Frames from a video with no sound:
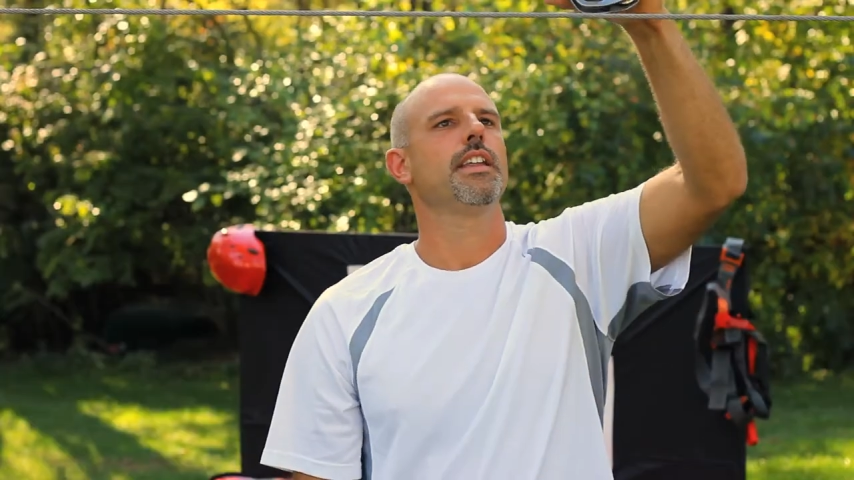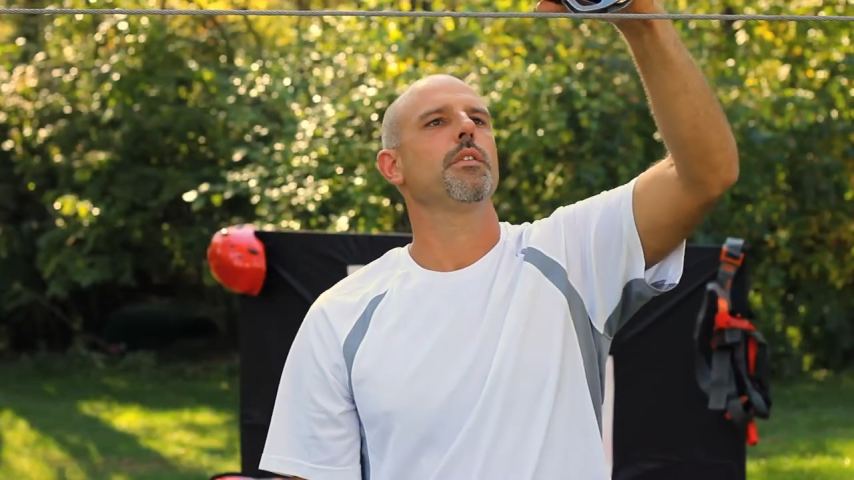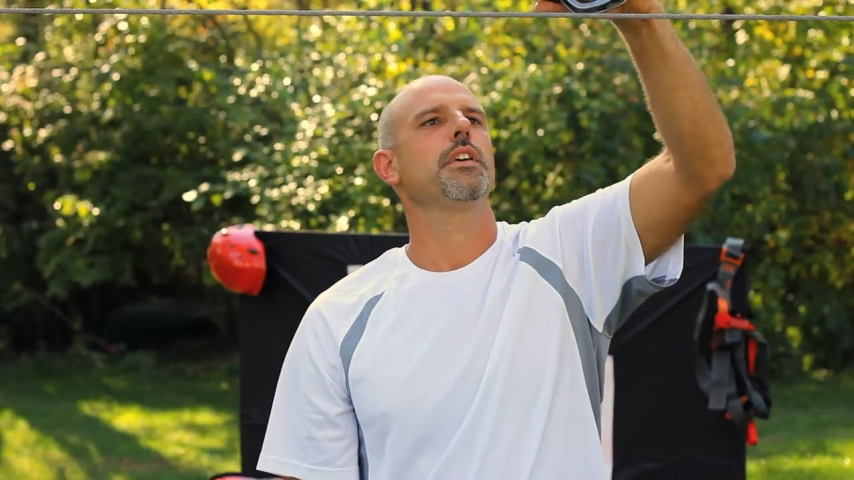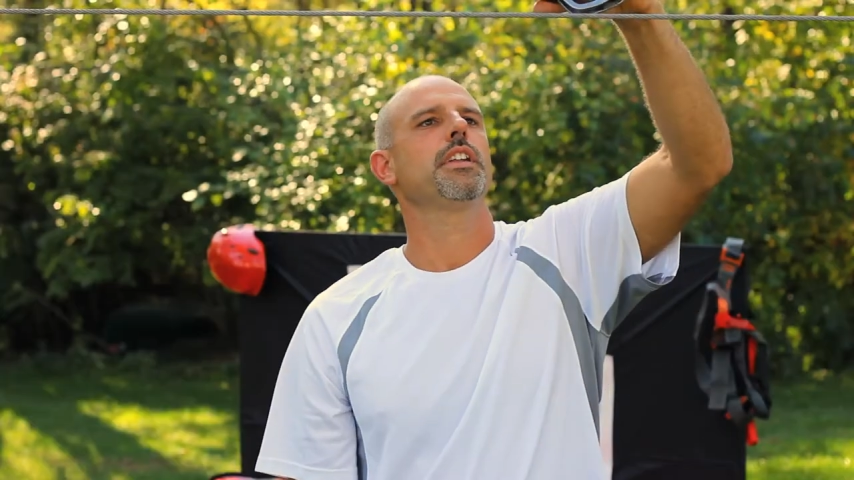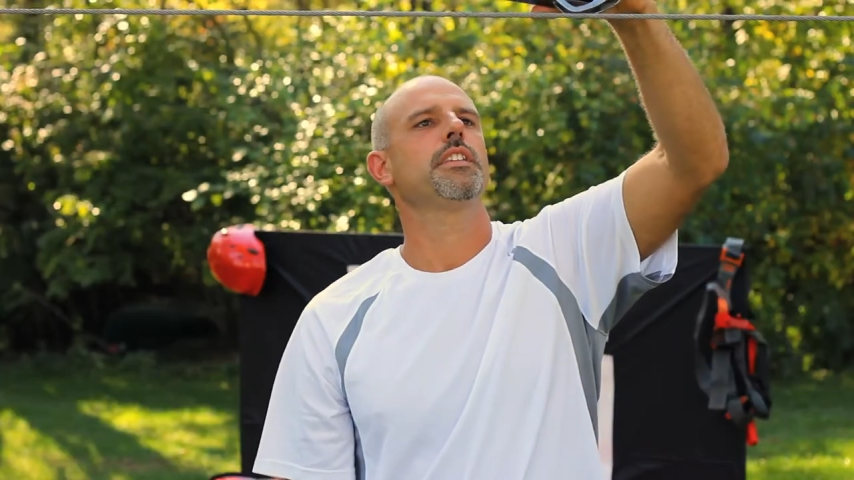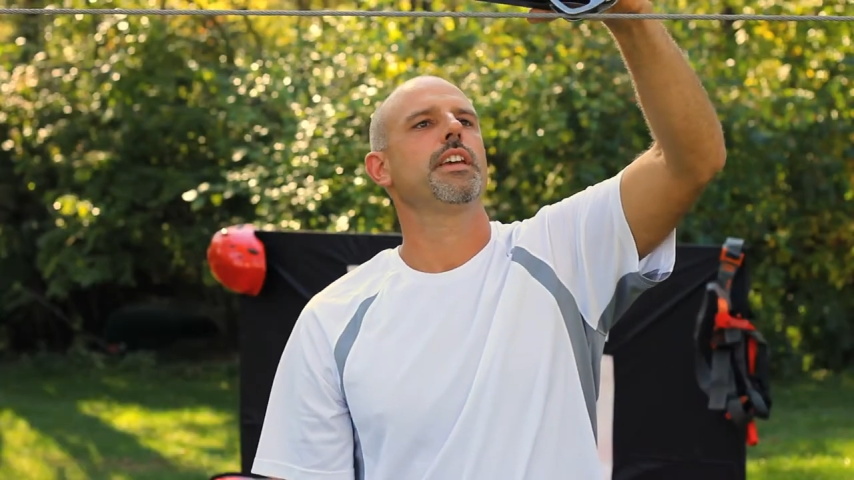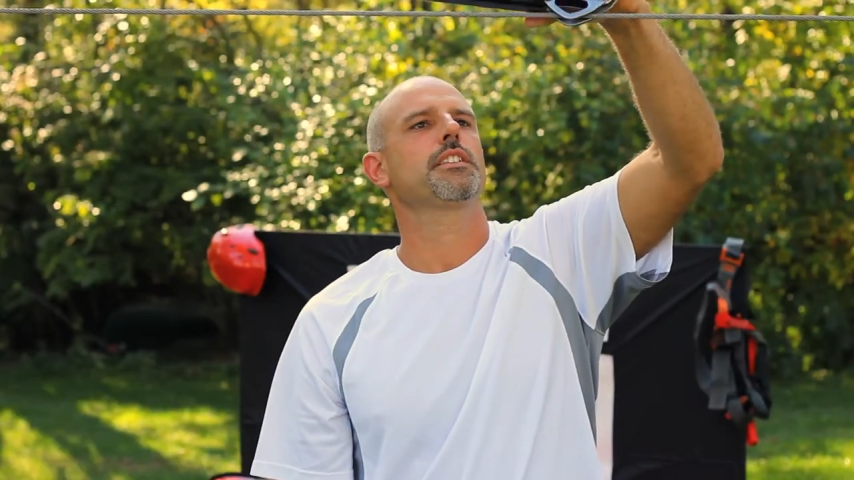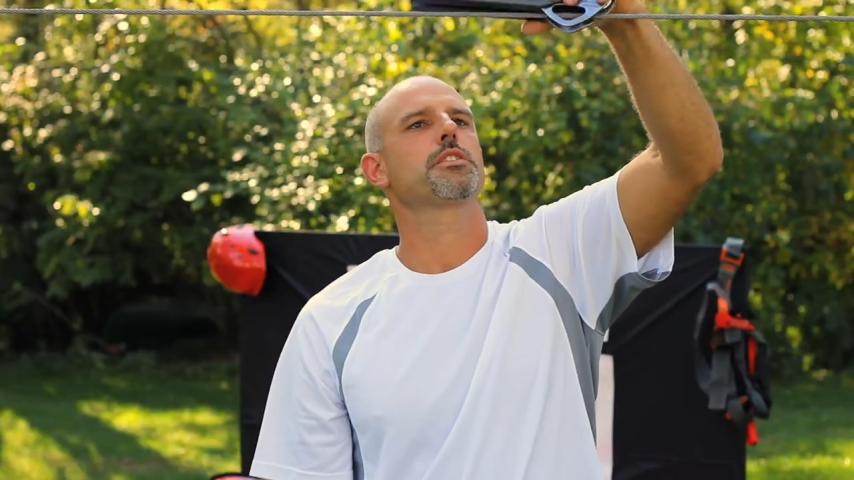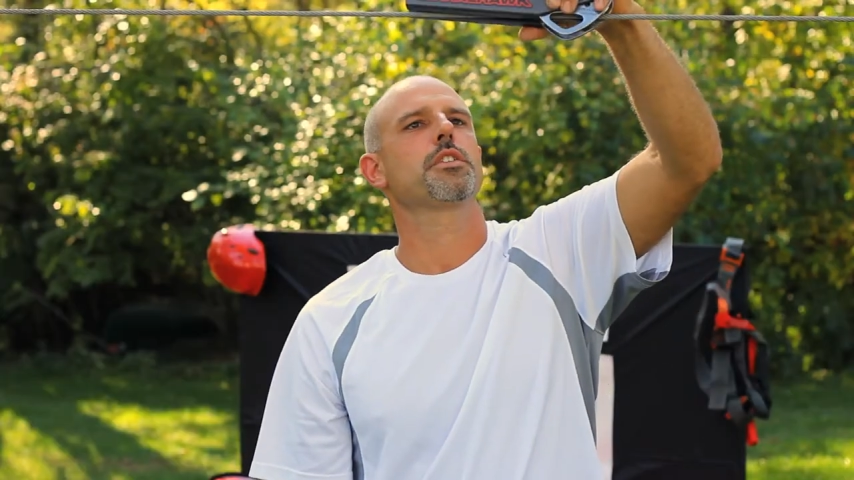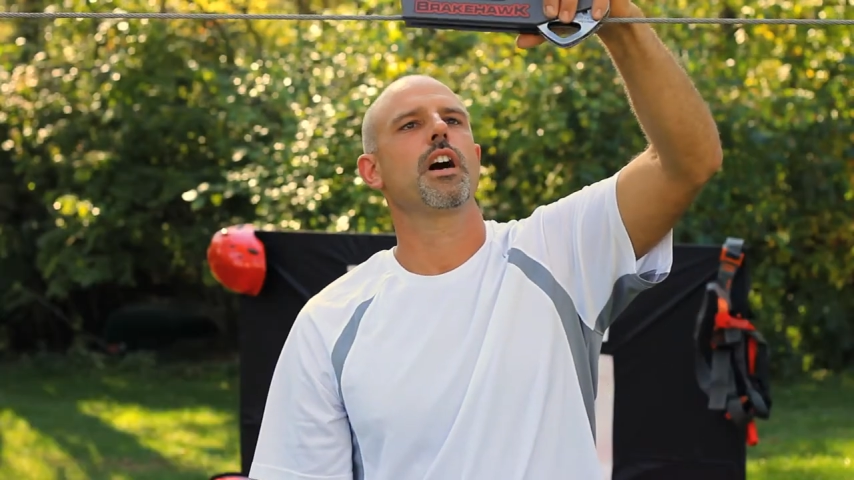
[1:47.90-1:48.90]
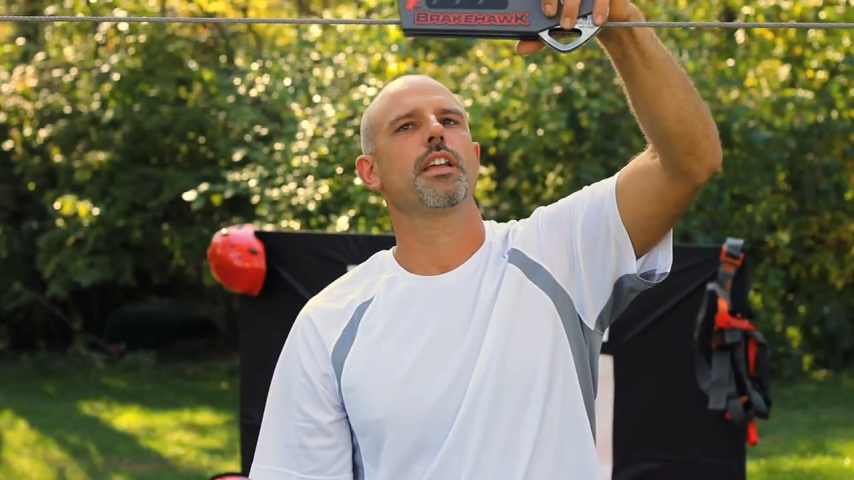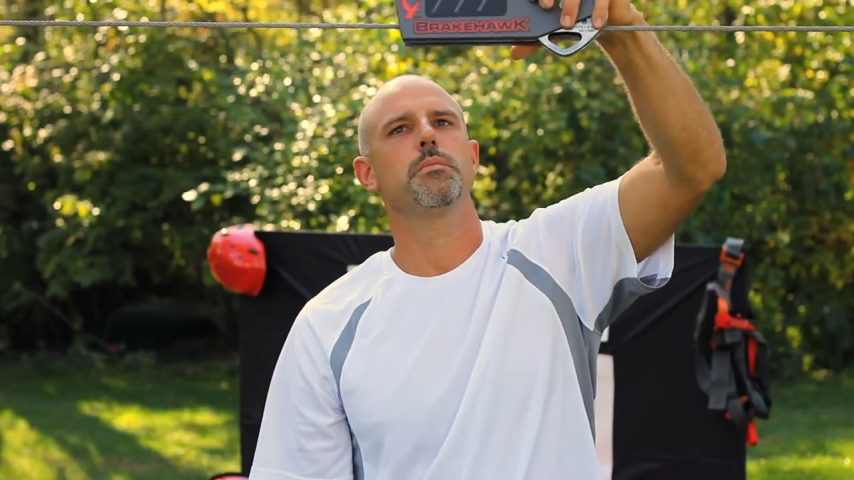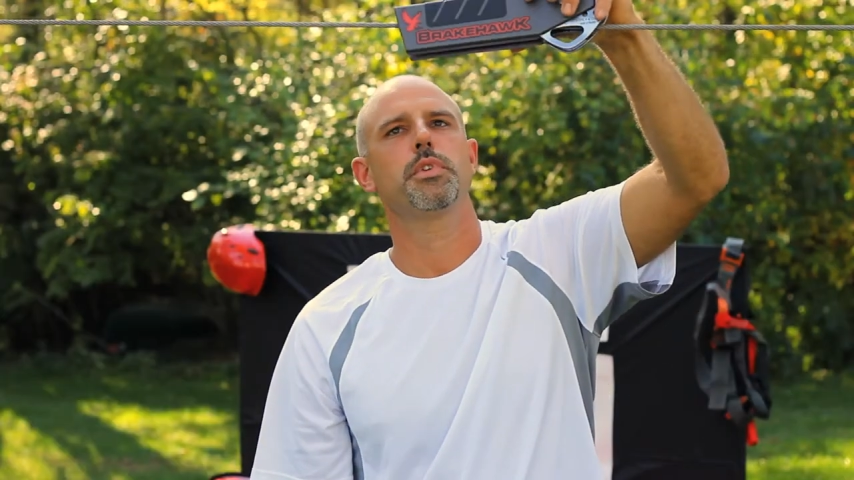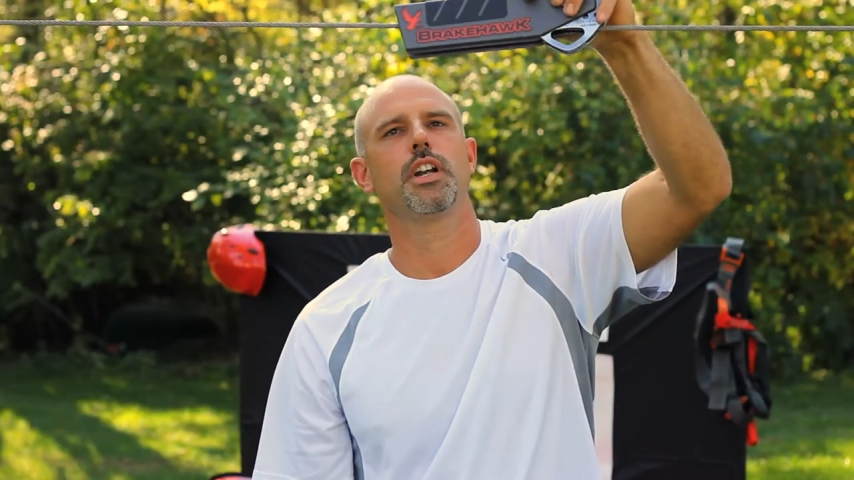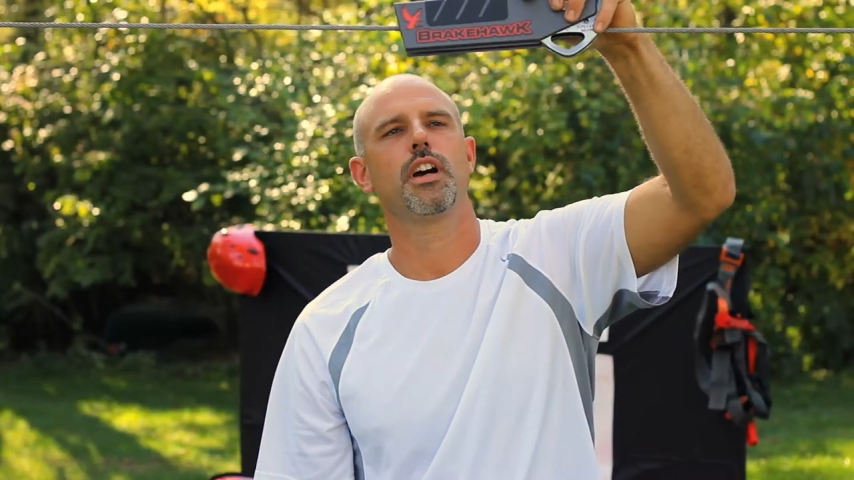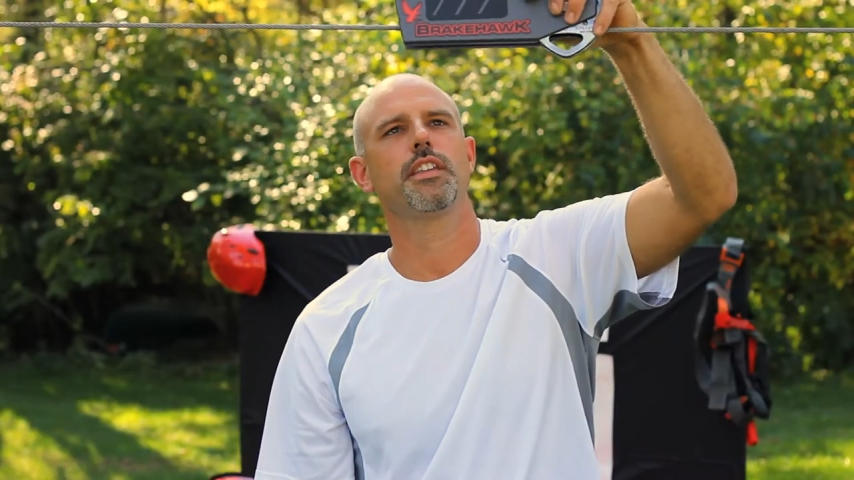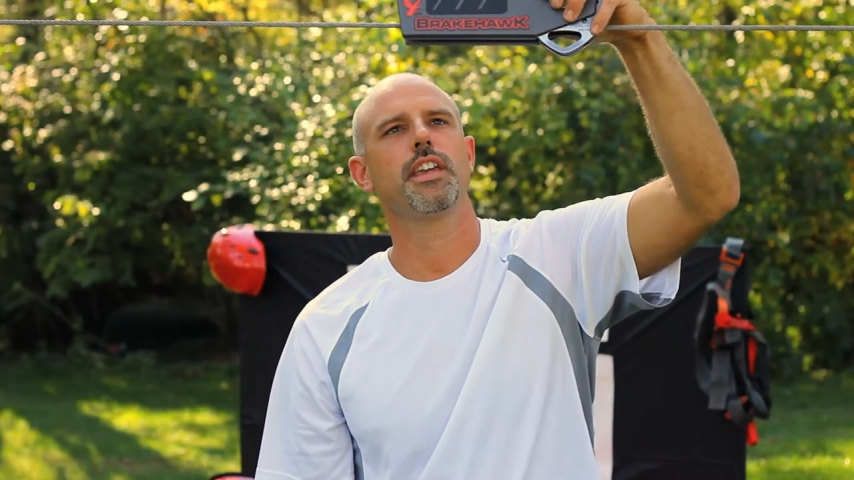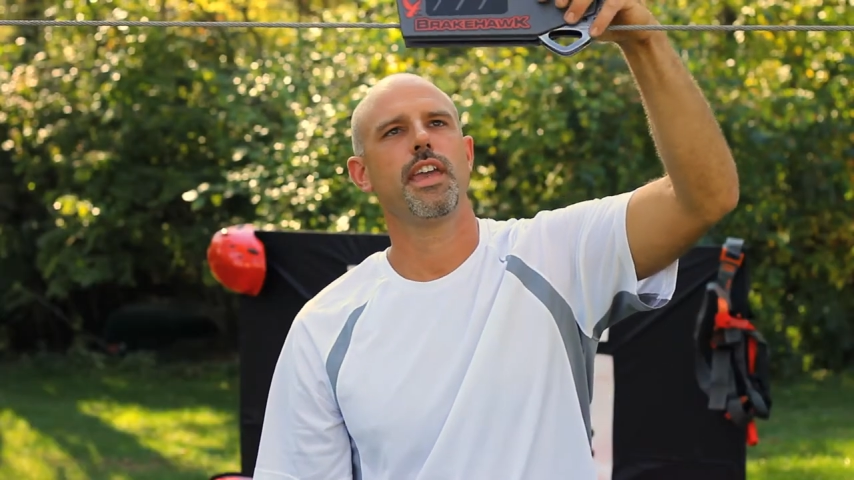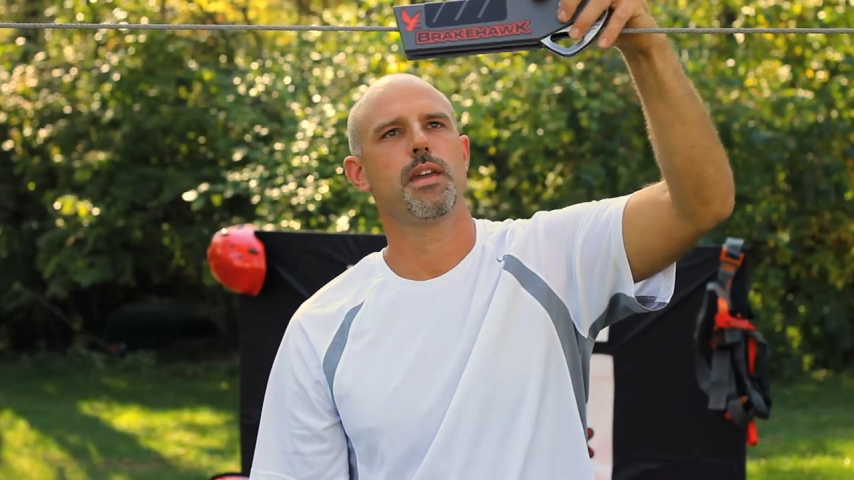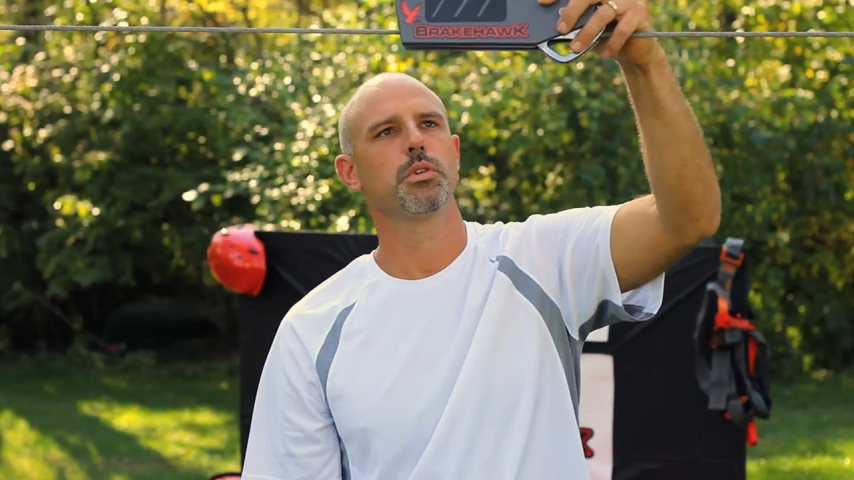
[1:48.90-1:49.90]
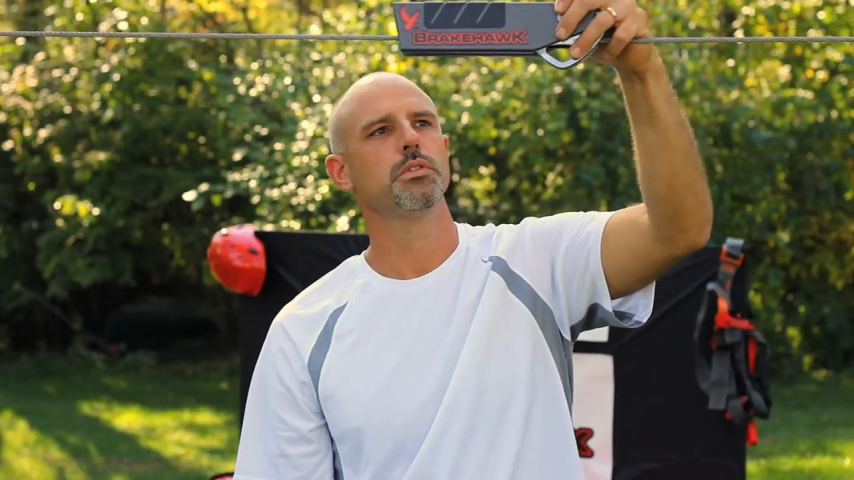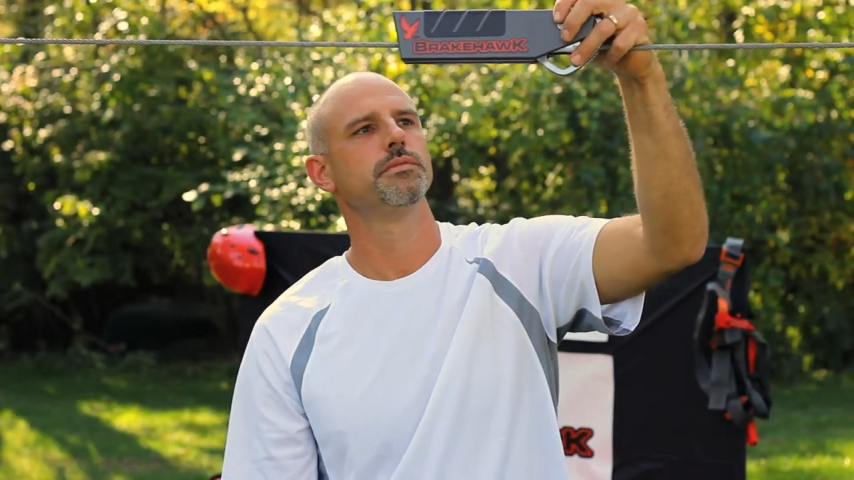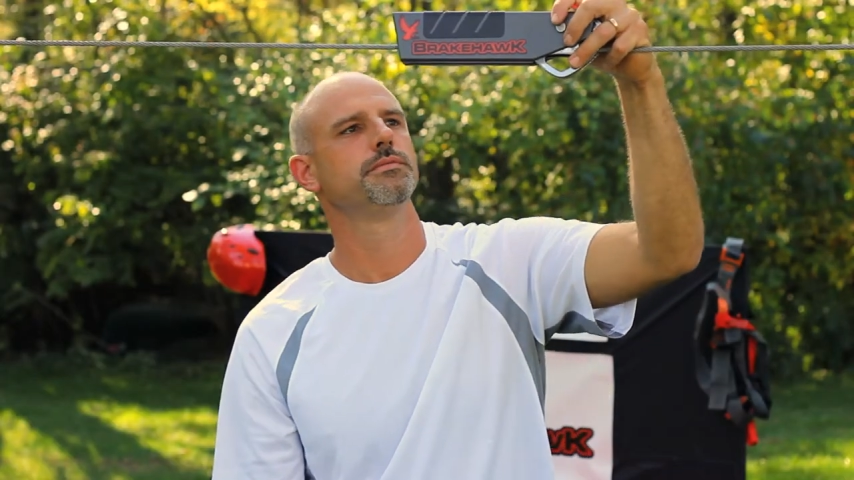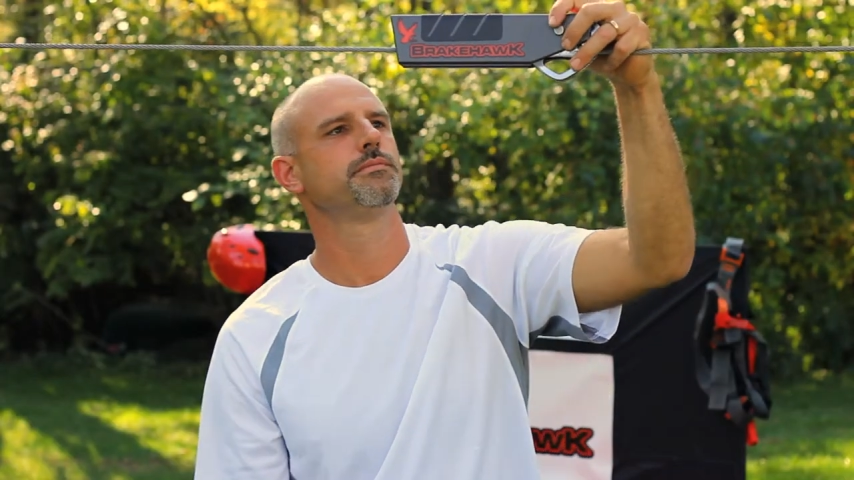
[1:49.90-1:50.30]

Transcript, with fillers: Now we're going to take the trolley, put it on the cable.